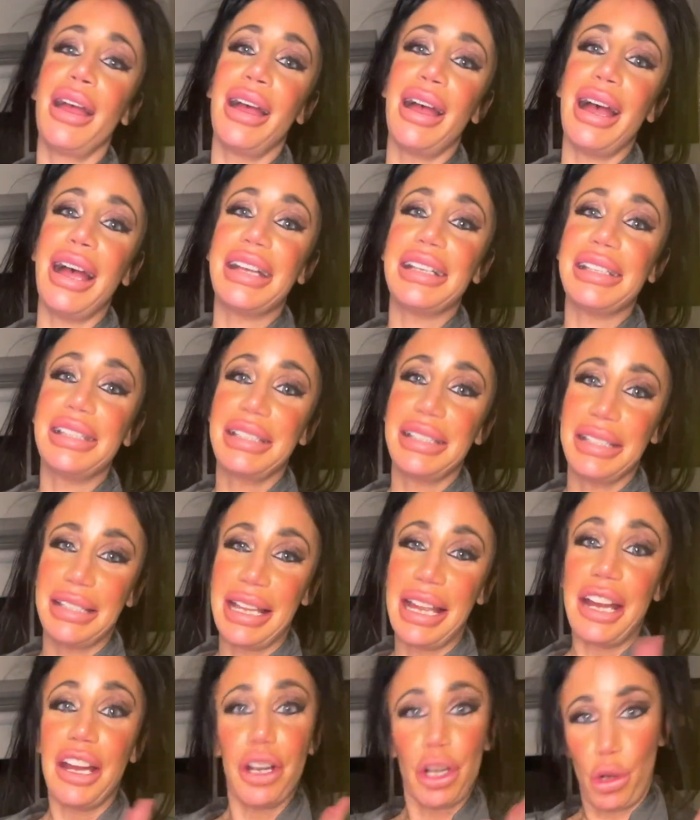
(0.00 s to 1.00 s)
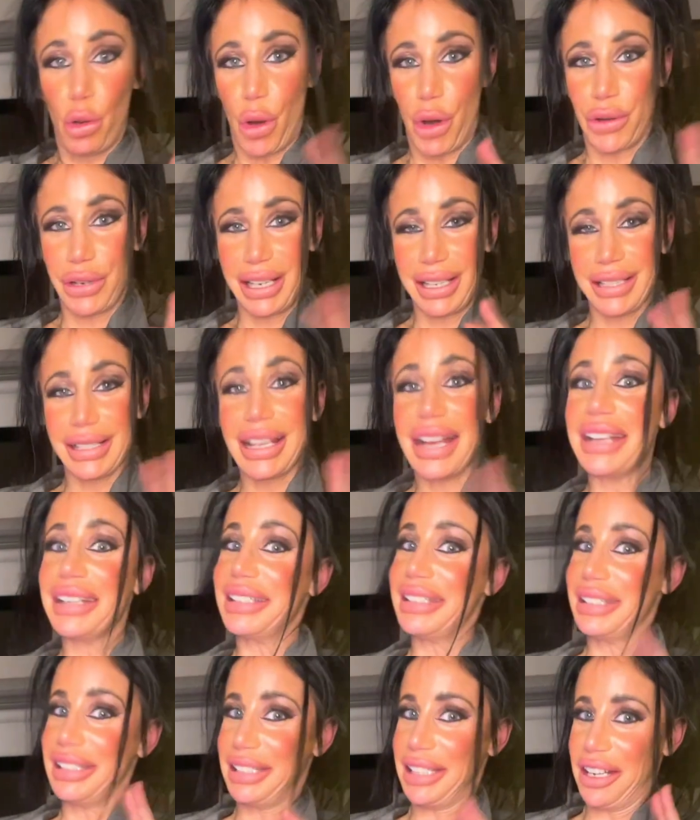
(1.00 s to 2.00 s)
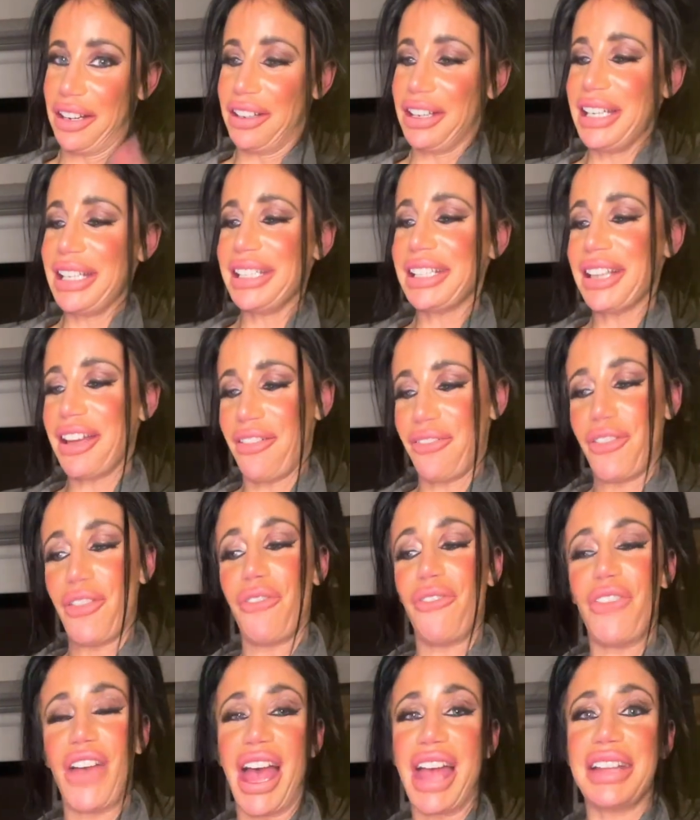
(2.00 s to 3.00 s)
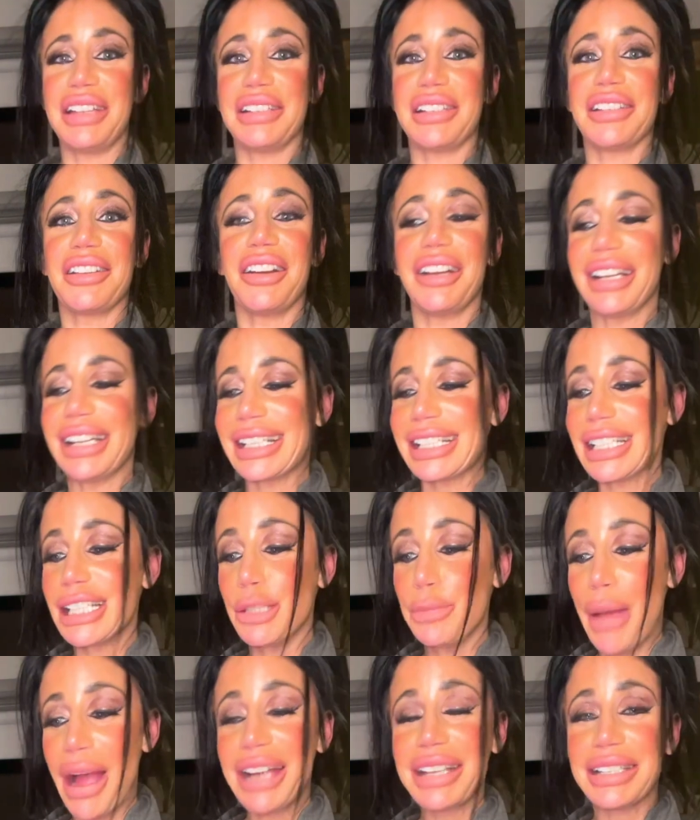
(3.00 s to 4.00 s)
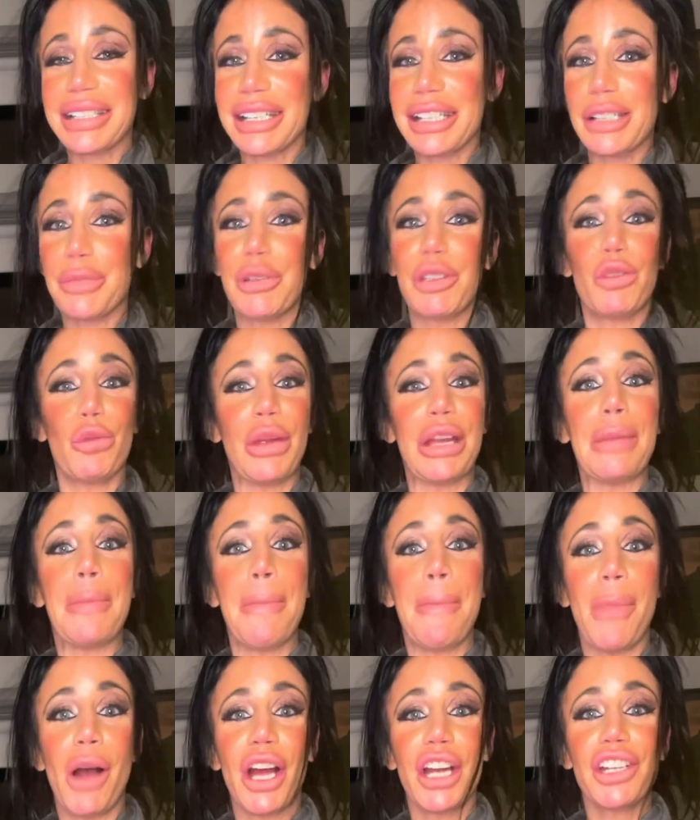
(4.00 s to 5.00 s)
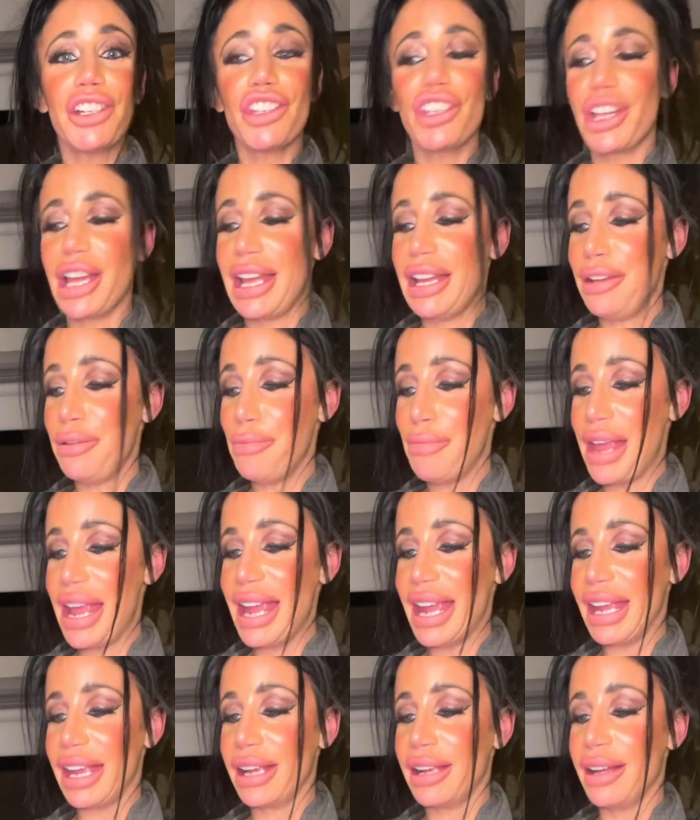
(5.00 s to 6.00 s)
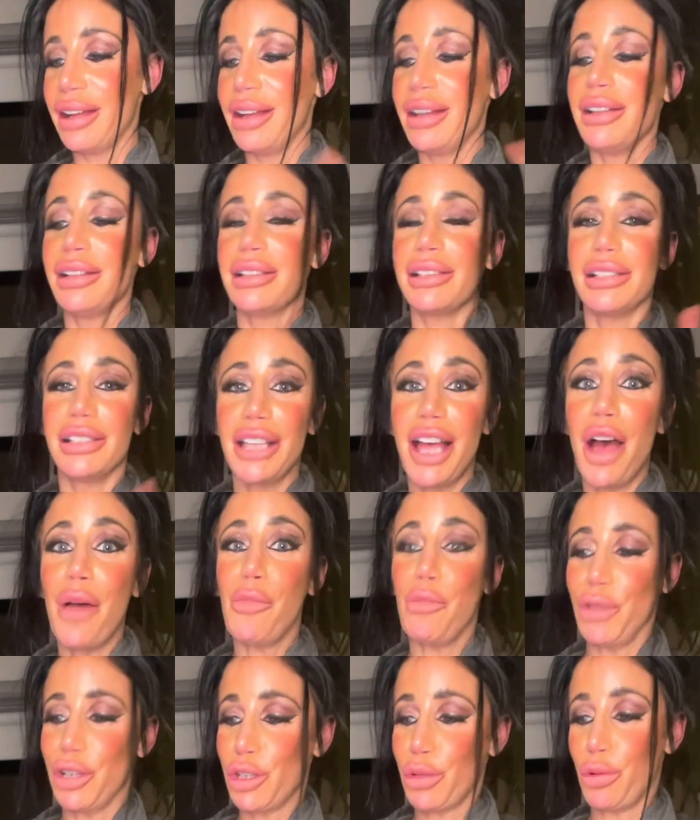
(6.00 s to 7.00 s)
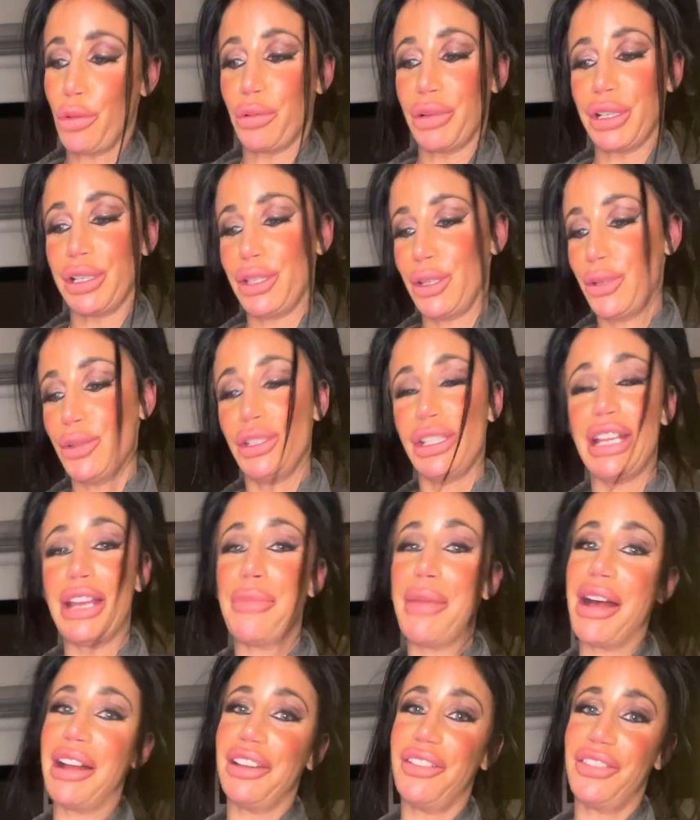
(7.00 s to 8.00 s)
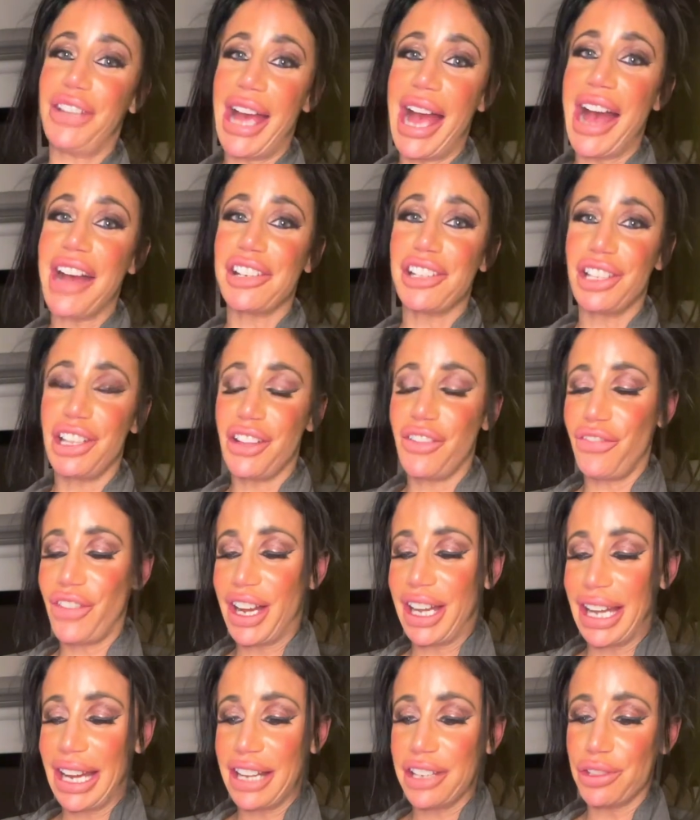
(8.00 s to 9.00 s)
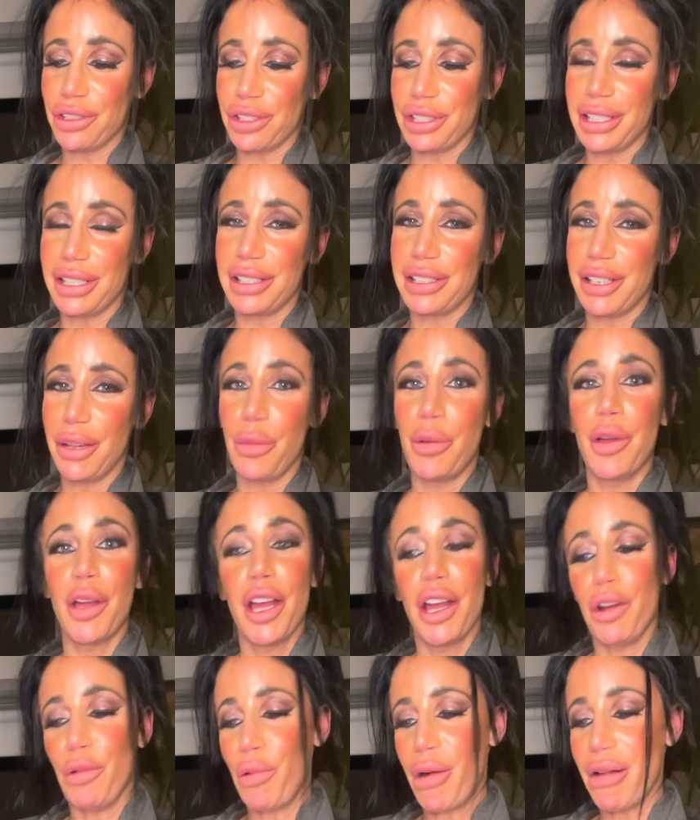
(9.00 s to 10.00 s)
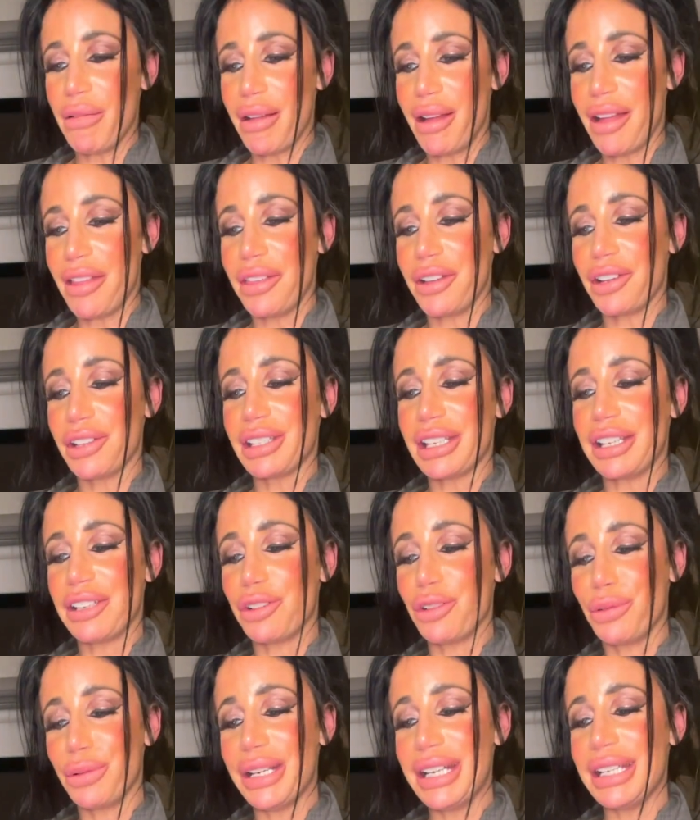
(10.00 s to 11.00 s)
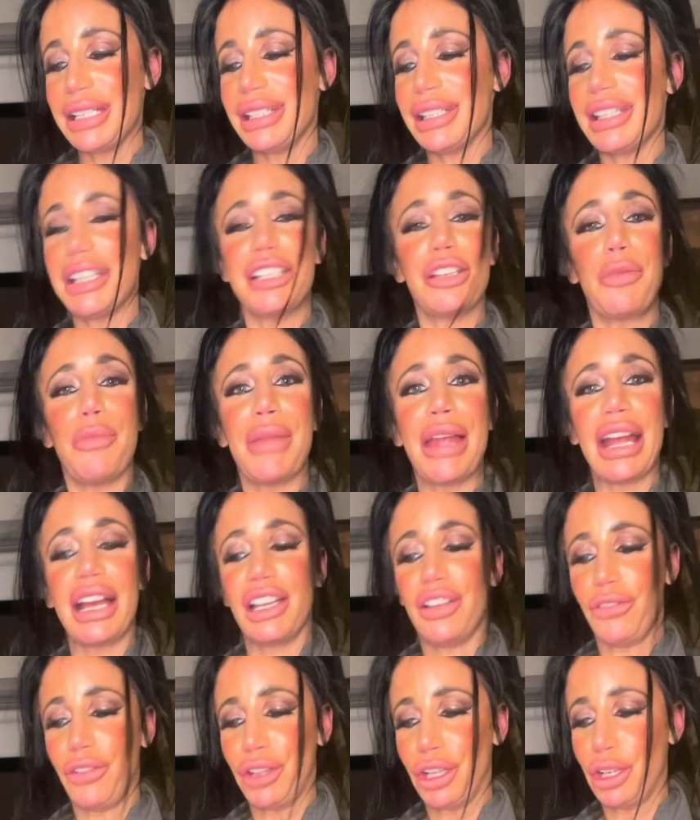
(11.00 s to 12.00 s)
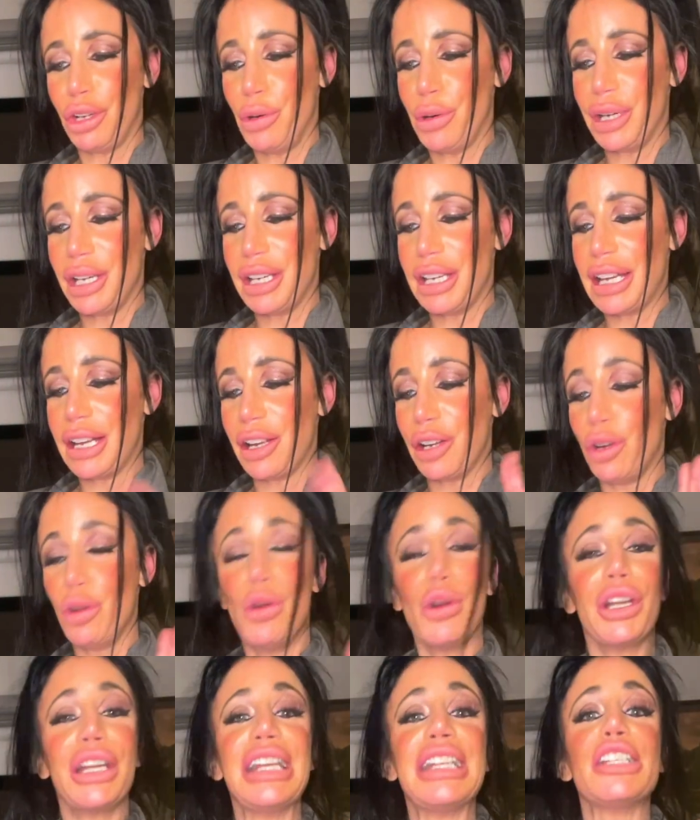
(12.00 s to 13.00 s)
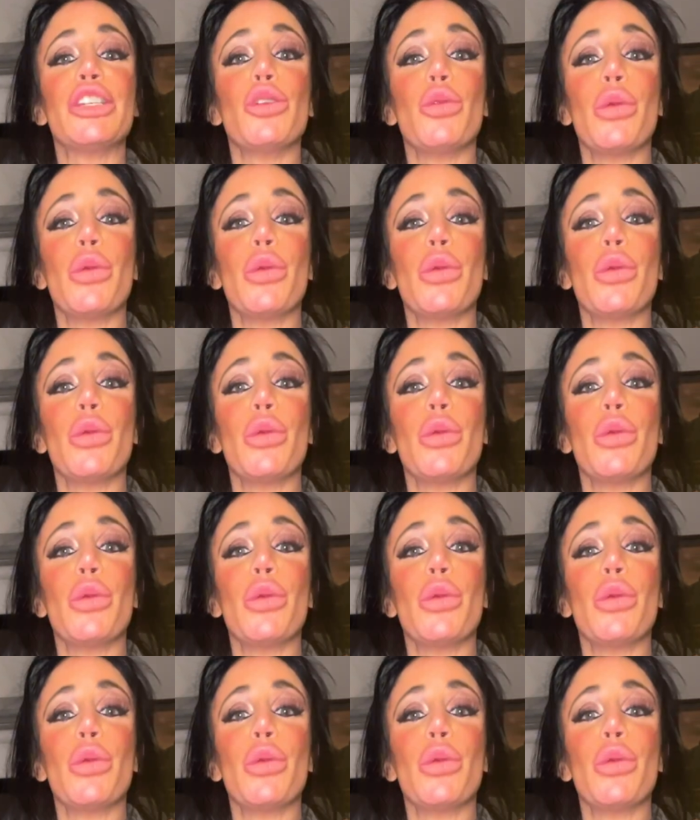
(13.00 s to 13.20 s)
As air quotes, a series of events are expected between March and May, some which will reduce the amount of cash in the financial system, while others increase the demand for liquidity, according to